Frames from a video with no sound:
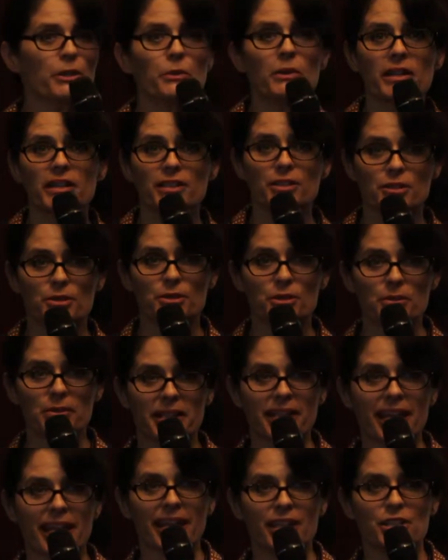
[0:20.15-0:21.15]
do you want to do to
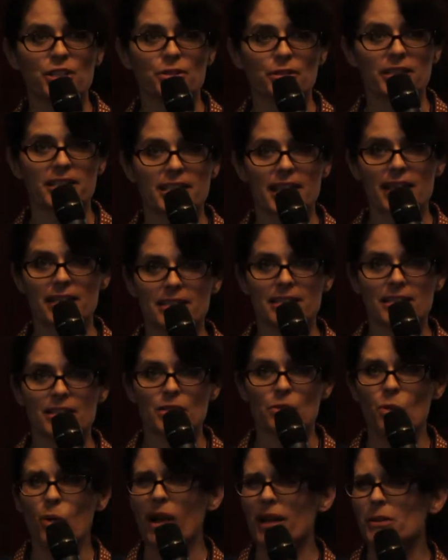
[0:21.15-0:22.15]
engage your
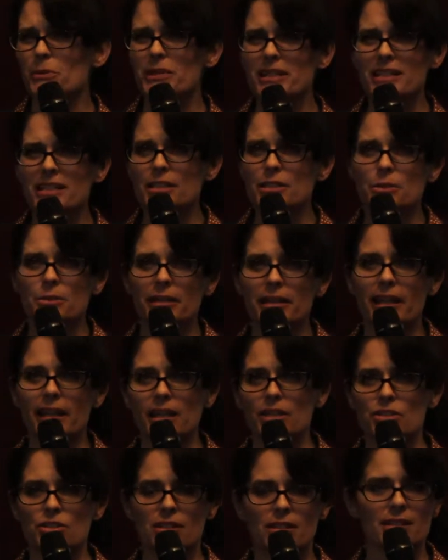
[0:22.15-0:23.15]
attendees? Why do we need to
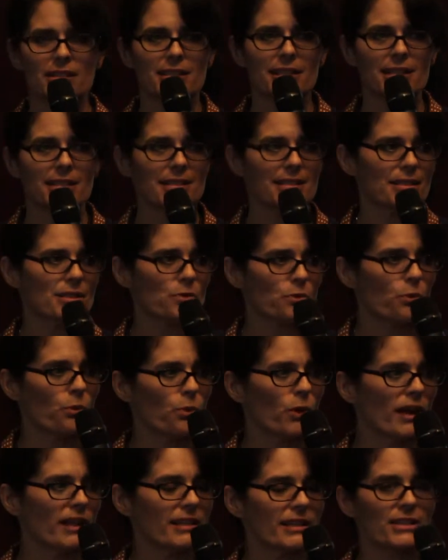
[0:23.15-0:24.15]
engage the attendees?
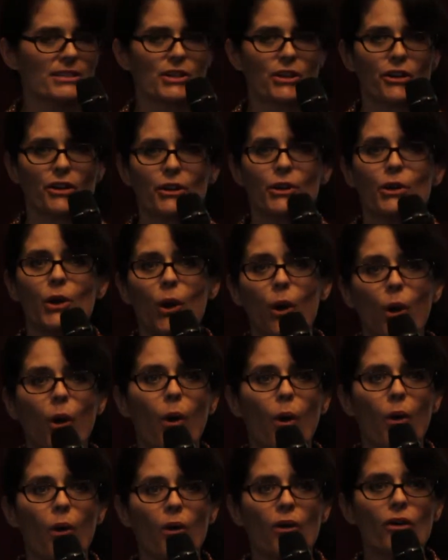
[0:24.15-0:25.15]
What is our
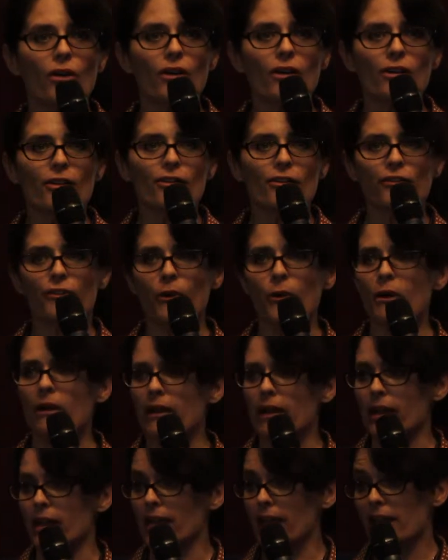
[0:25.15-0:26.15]
goal
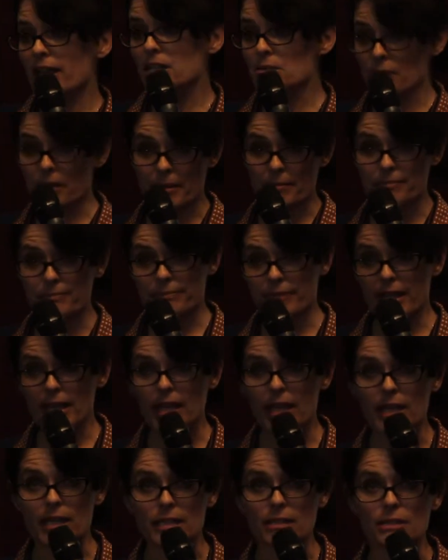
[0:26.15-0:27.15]
for engagement
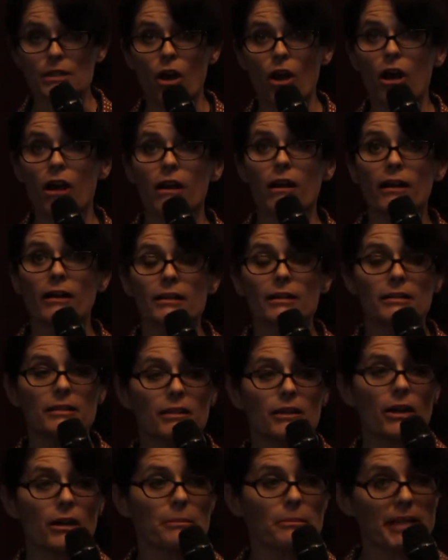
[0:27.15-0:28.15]
in our
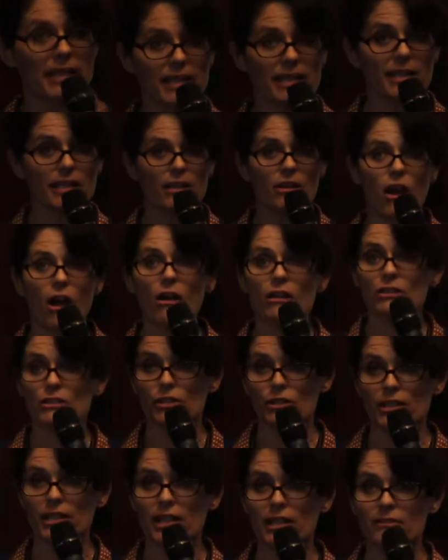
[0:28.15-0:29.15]
meeting, our
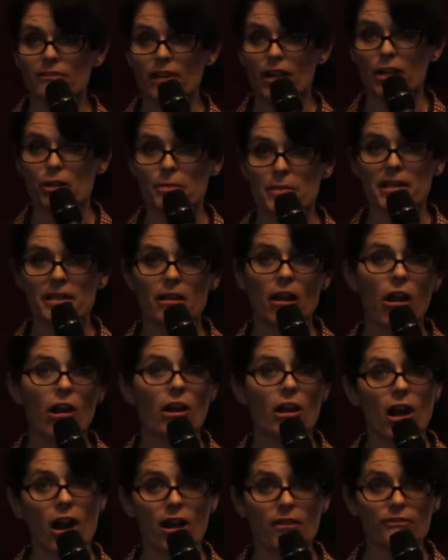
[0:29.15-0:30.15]
learning environment,
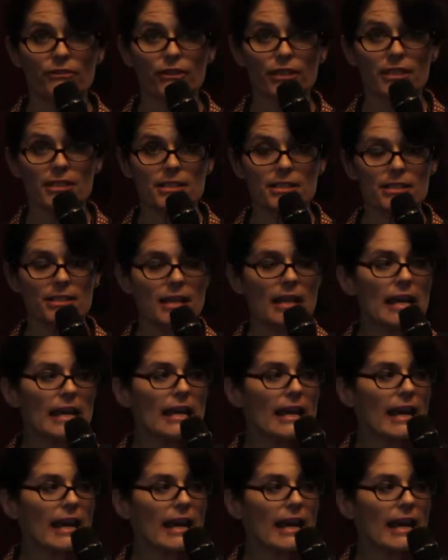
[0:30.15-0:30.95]
our conference?